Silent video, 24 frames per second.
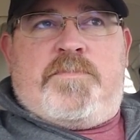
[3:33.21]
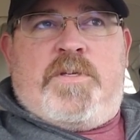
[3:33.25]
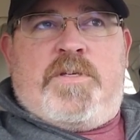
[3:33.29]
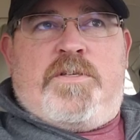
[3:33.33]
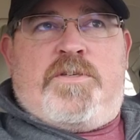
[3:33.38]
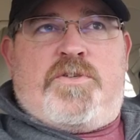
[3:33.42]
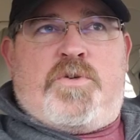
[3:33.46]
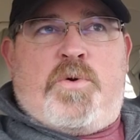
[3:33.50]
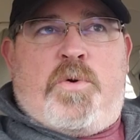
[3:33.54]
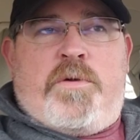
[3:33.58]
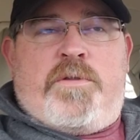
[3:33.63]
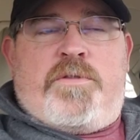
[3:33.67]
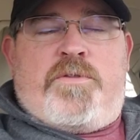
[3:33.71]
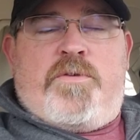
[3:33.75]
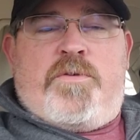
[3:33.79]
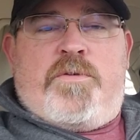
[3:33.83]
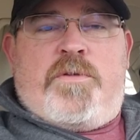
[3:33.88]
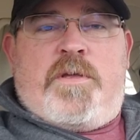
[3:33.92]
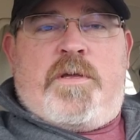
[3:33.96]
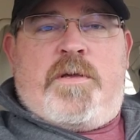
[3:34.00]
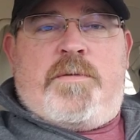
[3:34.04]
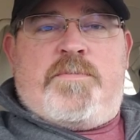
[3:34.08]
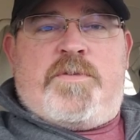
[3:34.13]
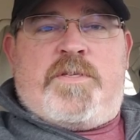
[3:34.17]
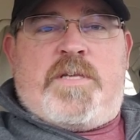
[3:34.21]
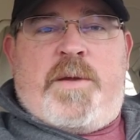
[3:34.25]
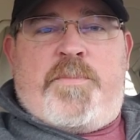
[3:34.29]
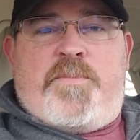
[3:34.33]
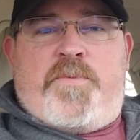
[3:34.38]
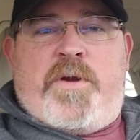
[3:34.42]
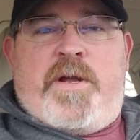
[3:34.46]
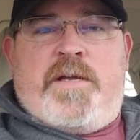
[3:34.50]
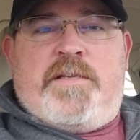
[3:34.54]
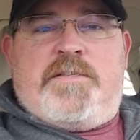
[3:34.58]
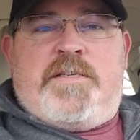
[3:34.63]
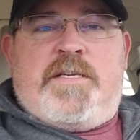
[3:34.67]
sort through them,
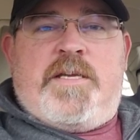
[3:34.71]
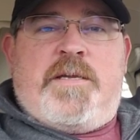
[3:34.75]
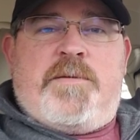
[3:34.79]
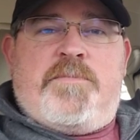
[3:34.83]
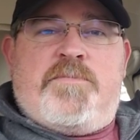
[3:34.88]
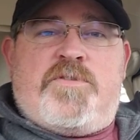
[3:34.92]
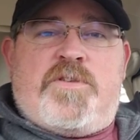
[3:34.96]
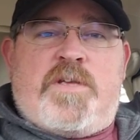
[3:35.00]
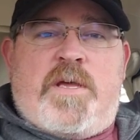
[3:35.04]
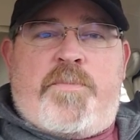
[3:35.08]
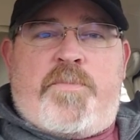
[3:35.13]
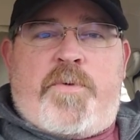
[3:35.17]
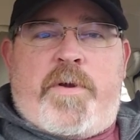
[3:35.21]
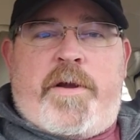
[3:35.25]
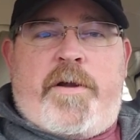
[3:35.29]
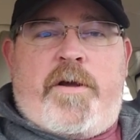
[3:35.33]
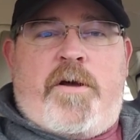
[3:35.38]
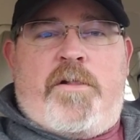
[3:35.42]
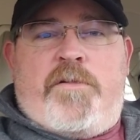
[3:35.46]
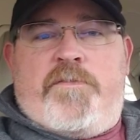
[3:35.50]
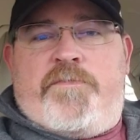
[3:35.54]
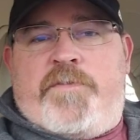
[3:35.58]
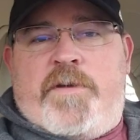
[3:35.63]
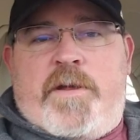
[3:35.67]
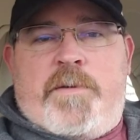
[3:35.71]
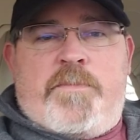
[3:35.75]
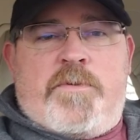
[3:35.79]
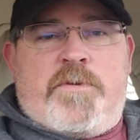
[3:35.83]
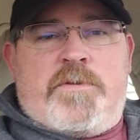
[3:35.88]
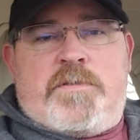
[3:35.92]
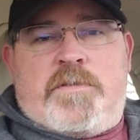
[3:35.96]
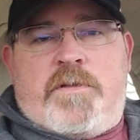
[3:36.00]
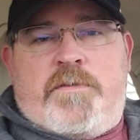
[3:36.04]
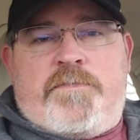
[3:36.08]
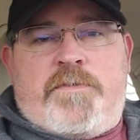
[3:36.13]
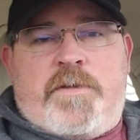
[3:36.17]
separate teams, separate Hall of
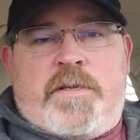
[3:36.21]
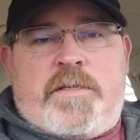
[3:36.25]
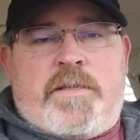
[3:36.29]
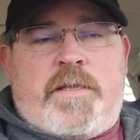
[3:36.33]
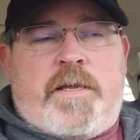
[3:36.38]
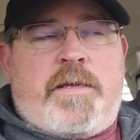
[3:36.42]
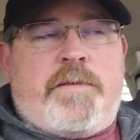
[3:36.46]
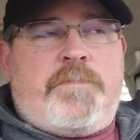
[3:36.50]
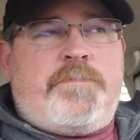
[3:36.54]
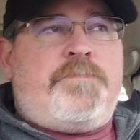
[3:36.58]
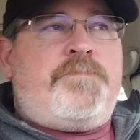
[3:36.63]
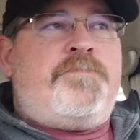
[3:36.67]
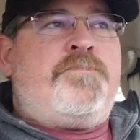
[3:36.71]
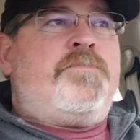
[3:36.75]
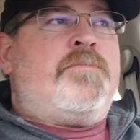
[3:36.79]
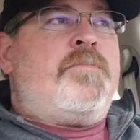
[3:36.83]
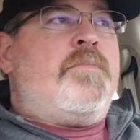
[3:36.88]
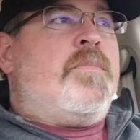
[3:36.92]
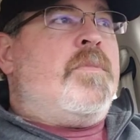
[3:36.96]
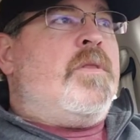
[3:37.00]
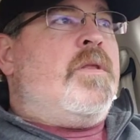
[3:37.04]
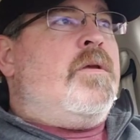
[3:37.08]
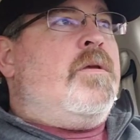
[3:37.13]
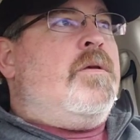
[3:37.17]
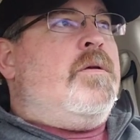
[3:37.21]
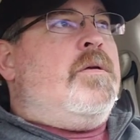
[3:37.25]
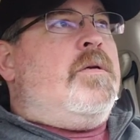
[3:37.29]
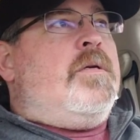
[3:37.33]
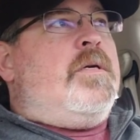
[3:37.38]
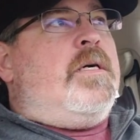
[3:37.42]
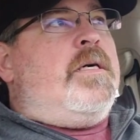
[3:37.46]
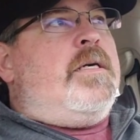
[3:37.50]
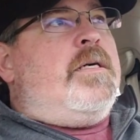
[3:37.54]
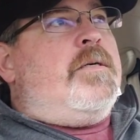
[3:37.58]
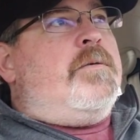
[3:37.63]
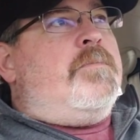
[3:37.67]
Famers, stuff like
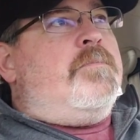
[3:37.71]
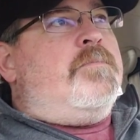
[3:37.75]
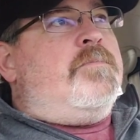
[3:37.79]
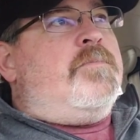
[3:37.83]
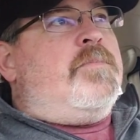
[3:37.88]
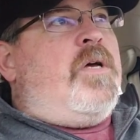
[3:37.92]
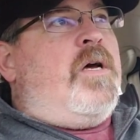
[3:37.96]
that.